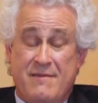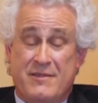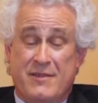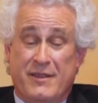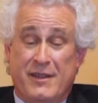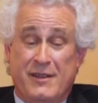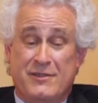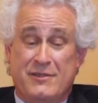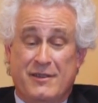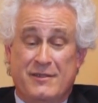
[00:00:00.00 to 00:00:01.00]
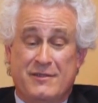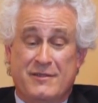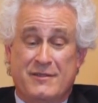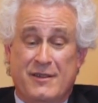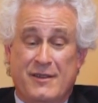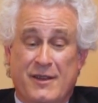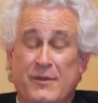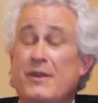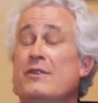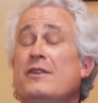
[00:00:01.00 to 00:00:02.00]
So I think it's a
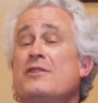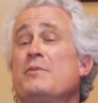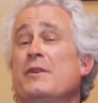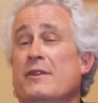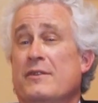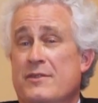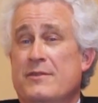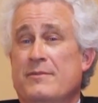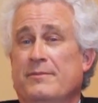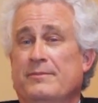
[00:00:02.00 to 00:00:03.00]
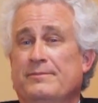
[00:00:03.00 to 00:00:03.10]
very good experience.